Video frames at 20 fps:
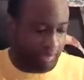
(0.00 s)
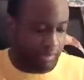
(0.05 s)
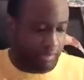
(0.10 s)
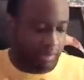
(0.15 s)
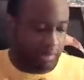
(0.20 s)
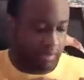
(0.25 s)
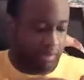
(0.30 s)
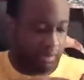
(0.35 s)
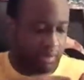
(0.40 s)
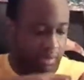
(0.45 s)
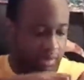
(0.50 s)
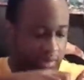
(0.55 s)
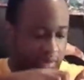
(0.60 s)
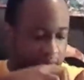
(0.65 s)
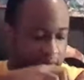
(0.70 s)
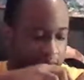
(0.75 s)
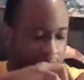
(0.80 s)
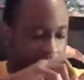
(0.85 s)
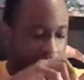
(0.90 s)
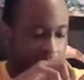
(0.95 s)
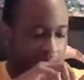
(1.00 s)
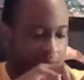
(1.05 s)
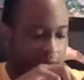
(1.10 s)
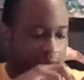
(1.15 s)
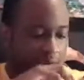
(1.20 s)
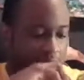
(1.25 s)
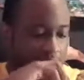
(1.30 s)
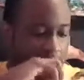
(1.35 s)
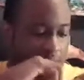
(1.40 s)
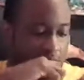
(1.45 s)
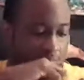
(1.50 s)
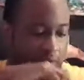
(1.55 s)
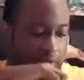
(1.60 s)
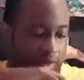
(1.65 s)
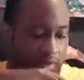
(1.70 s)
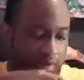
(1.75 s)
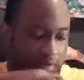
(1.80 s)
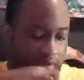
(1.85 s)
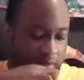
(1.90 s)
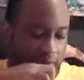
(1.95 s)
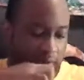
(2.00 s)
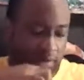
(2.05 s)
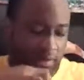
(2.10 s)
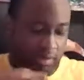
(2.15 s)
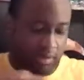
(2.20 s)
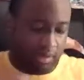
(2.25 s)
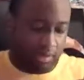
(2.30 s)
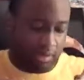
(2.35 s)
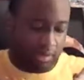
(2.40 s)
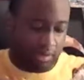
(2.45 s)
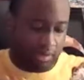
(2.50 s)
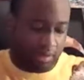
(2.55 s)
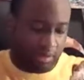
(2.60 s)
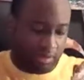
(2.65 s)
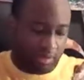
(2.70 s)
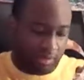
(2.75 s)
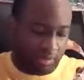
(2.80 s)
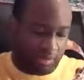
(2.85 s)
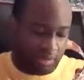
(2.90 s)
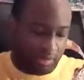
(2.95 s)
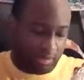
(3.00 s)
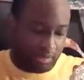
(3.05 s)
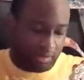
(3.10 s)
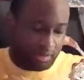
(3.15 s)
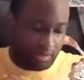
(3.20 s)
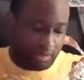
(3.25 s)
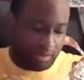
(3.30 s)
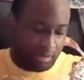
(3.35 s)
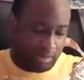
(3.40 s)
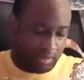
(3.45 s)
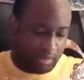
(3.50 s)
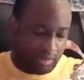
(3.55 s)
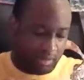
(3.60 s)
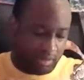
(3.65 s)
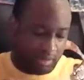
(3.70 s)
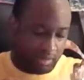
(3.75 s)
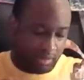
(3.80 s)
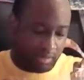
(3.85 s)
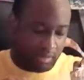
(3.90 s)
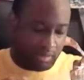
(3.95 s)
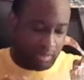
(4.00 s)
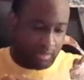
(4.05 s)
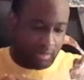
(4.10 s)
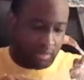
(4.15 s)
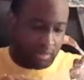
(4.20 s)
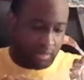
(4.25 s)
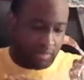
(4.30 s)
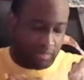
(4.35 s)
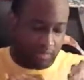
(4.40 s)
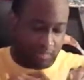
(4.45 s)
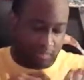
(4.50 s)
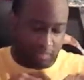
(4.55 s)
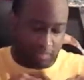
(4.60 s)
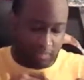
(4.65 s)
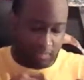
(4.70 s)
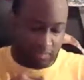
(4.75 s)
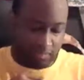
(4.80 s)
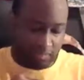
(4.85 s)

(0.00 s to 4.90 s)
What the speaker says: (silence)